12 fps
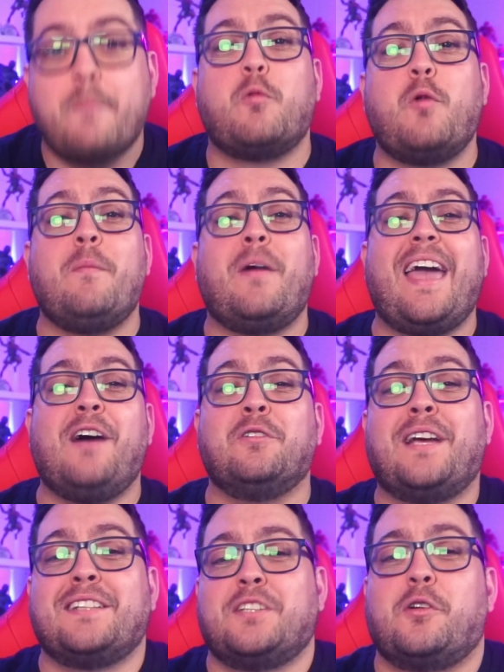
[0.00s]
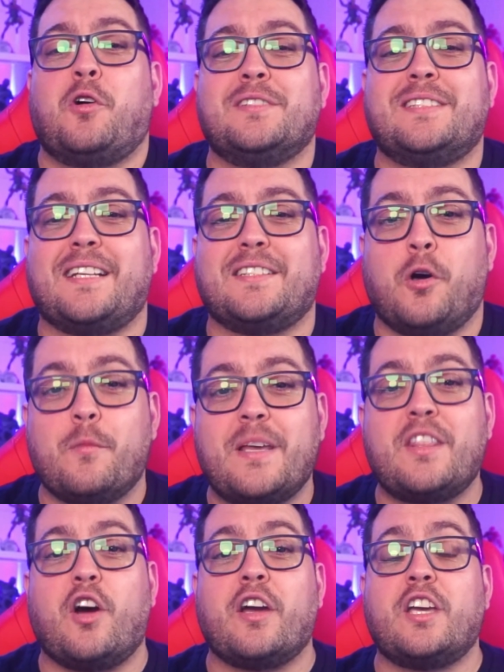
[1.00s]
when my Elgato contact told me
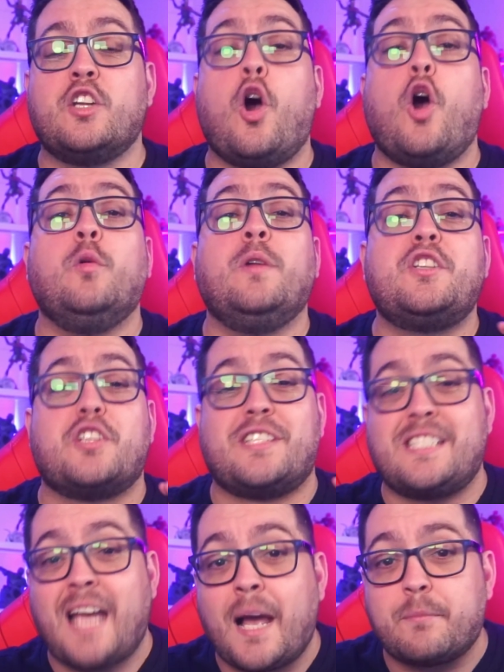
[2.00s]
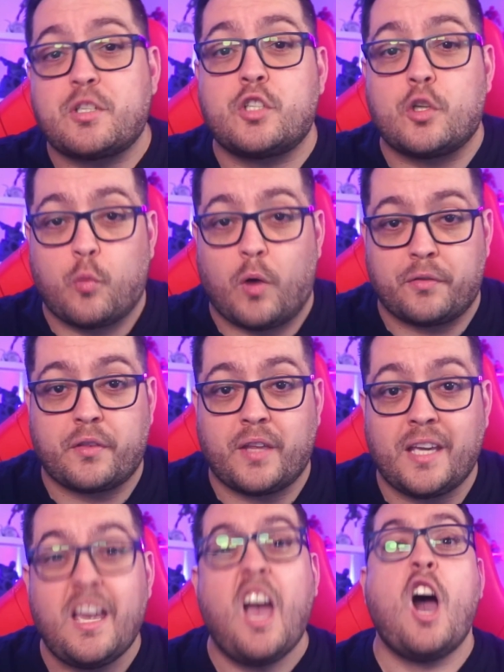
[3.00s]
that I could not only just tap to do one
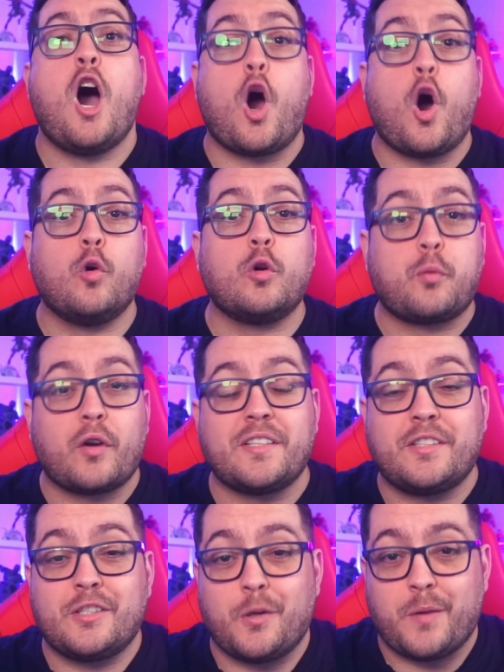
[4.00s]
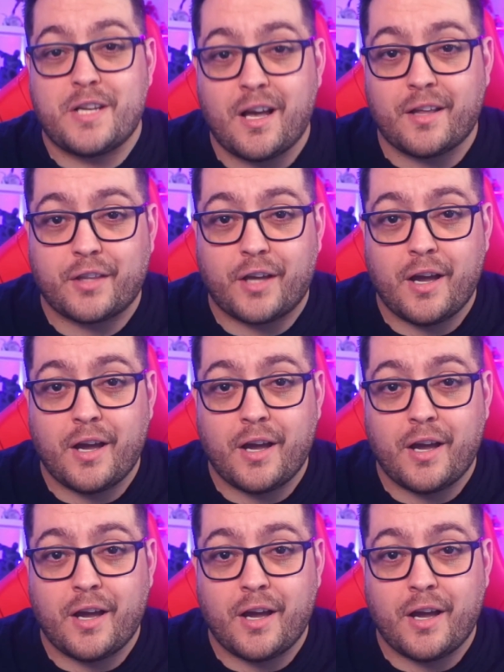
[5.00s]
thing, hold press to do another,